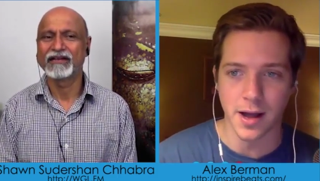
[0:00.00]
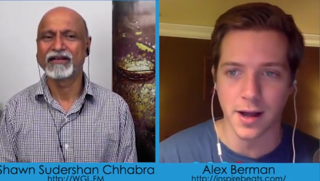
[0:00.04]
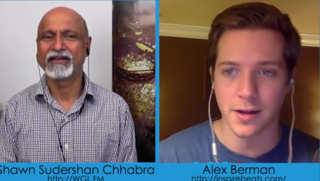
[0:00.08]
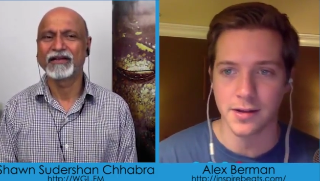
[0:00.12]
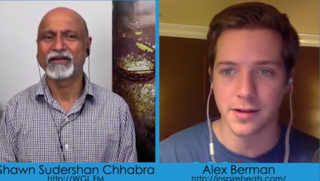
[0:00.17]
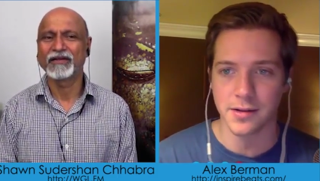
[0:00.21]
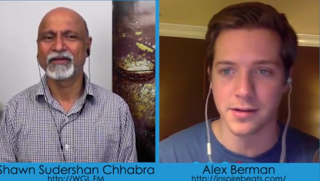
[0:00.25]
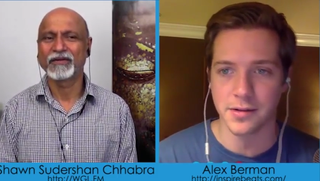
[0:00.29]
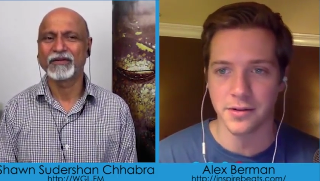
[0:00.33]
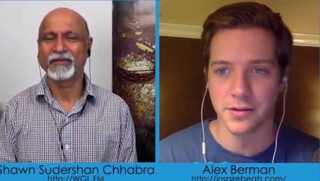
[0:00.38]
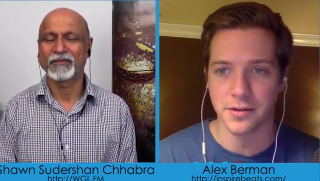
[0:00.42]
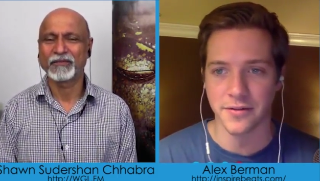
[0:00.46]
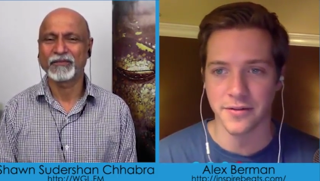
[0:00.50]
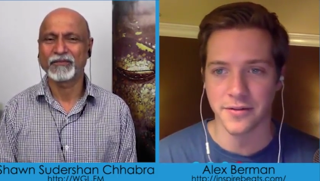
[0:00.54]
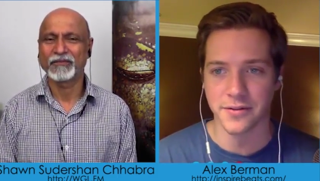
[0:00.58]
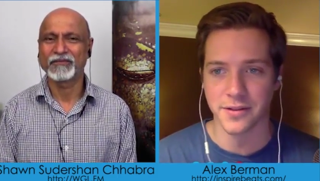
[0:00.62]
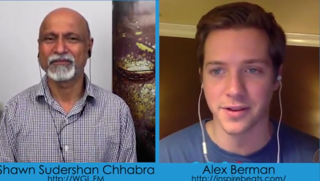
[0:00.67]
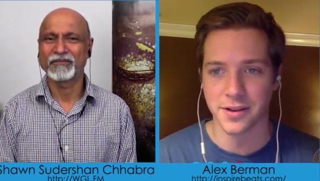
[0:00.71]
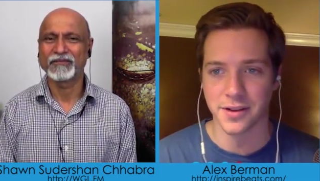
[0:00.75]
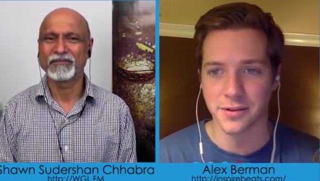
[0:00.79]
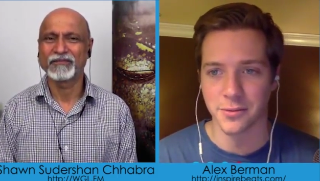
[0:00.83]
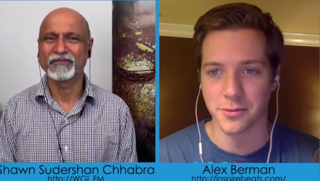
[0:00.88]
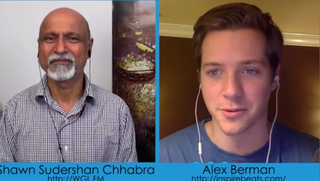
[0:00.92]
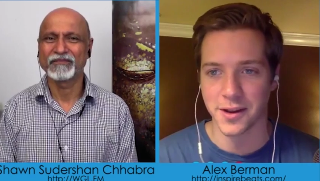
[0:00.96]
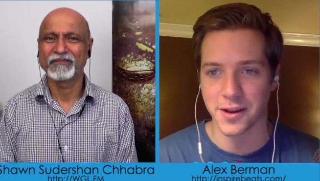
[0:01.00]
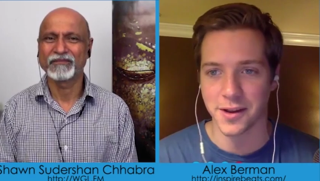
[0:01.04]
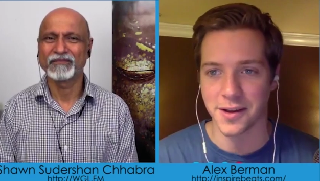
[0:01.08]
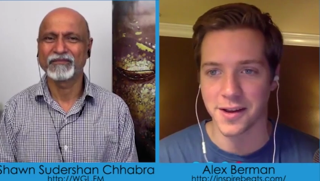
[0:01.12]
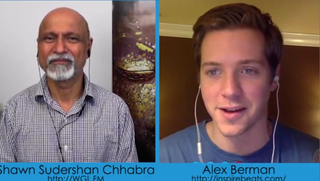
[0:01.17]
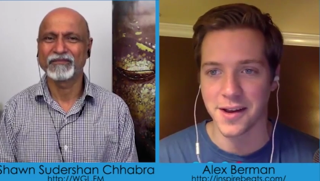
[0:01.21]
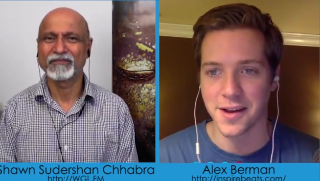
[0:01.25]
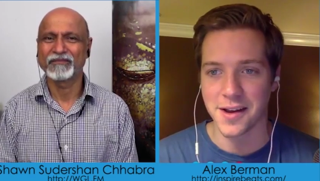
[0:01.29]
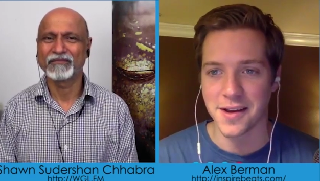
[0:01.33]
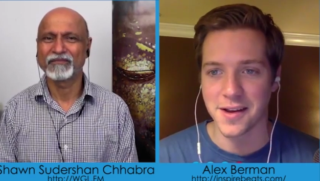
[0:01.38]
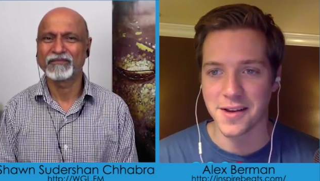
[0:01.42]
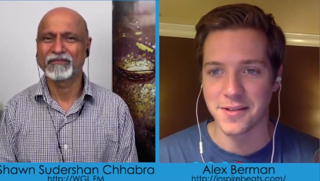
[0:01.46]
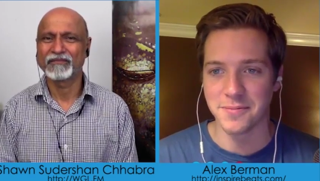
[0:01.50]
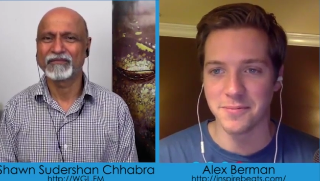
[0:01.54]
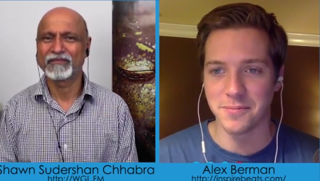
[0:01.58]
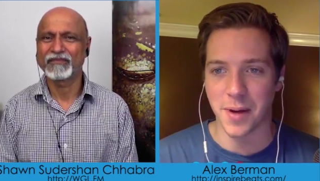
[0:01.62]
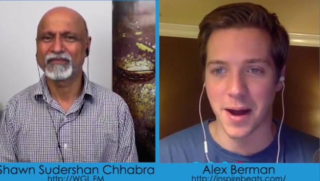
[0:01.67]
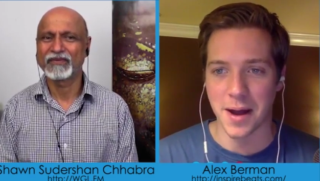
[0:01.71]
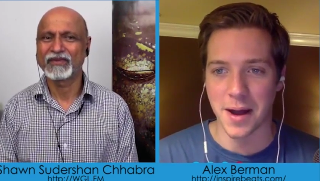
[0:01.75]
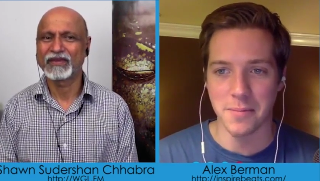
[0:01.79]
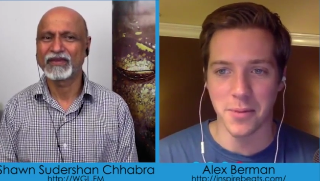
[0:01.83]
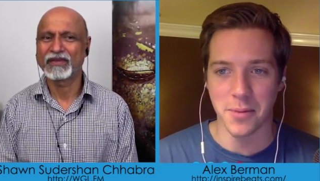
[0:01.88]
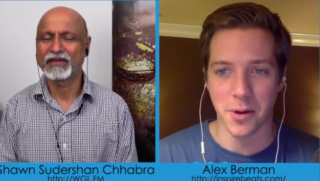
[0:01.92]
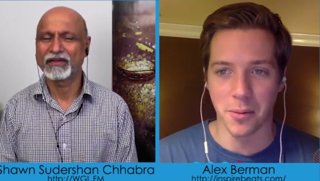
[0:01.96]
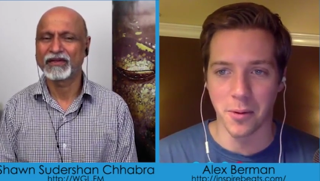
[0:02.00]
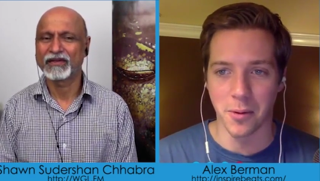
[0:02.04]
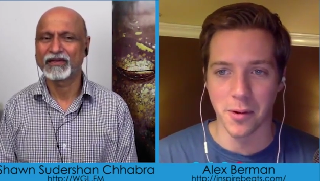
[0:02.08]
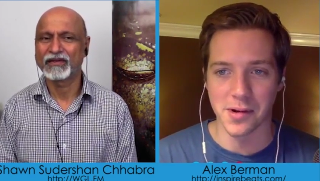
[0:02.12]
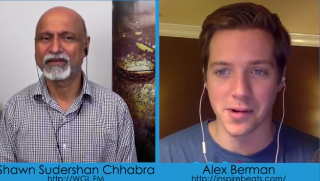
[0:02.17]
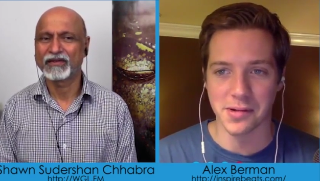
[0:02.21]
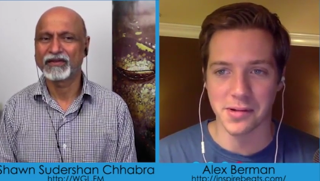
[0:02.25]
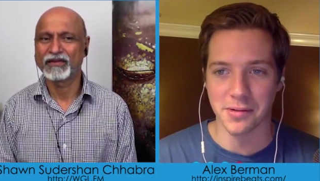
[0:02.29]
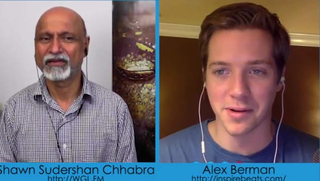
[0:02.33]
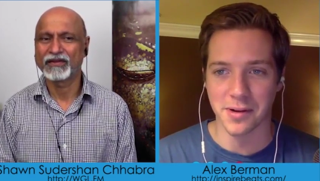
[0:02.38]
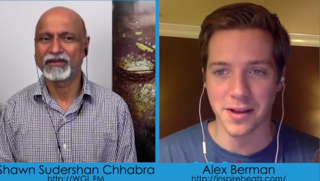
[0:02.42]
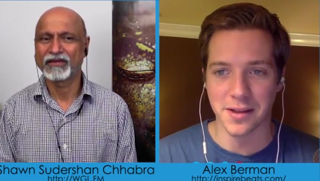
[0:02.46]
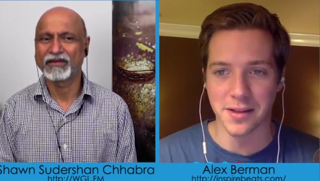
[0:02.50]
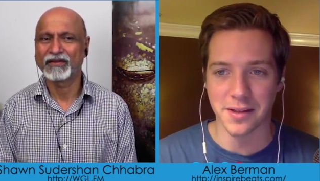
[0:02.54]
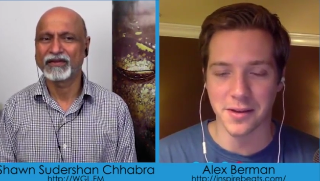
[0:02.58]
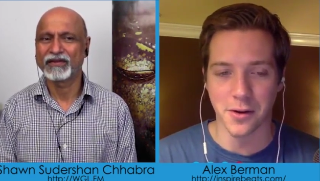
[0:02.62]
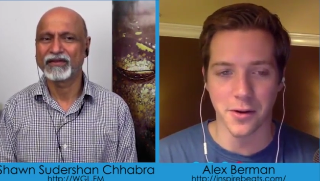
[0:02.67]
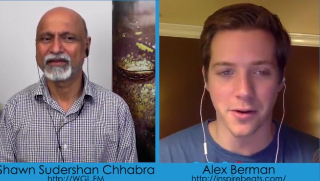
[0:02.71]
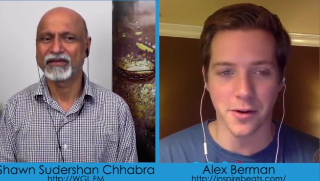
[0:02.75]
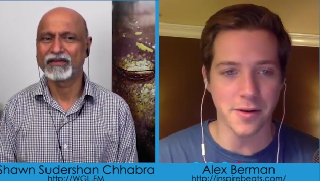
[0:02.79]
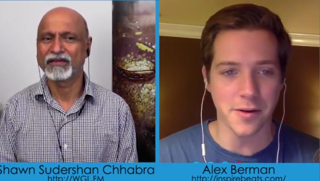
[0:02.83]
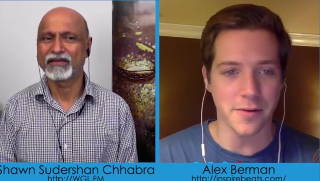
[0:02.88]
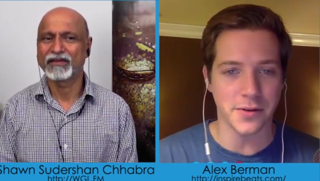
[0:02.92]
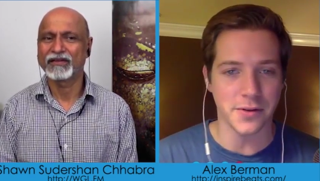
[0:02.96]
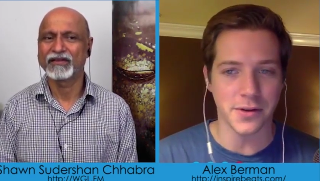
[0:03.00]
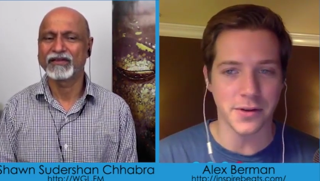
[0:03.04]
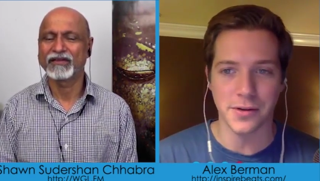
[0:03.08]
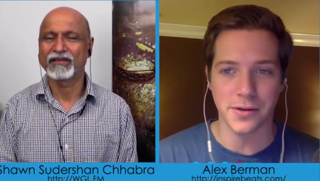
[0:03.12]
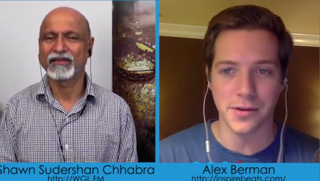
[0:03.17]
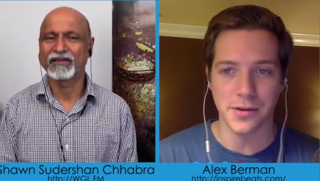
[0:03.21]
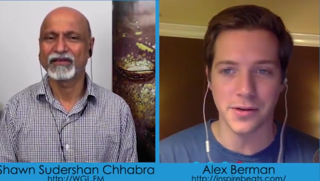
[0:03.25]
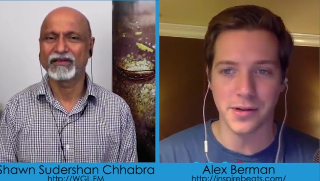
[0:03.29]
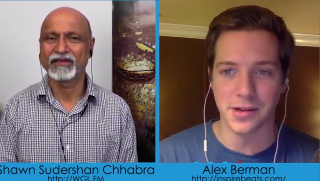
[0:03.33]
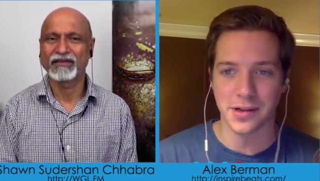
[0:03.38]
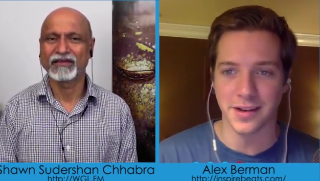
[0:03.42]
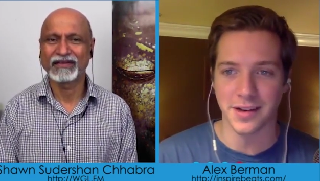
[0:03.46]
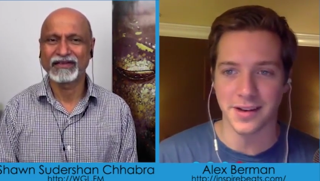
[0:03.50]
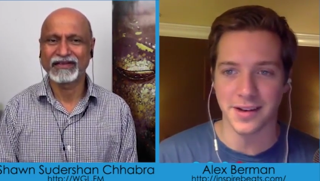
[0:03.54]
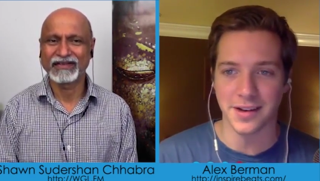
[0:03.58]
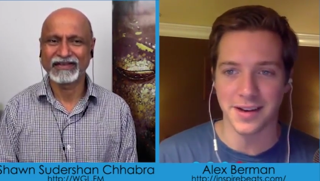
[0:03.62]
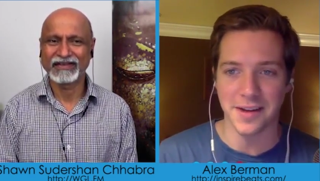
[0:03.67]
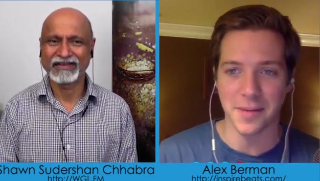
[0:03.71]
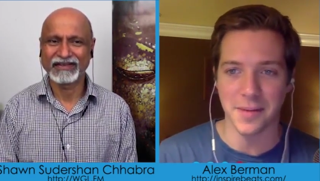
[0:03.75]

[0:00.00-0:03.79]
Speaker 1: ads, you don't have to really buy billboards or anything. All you have to do is send an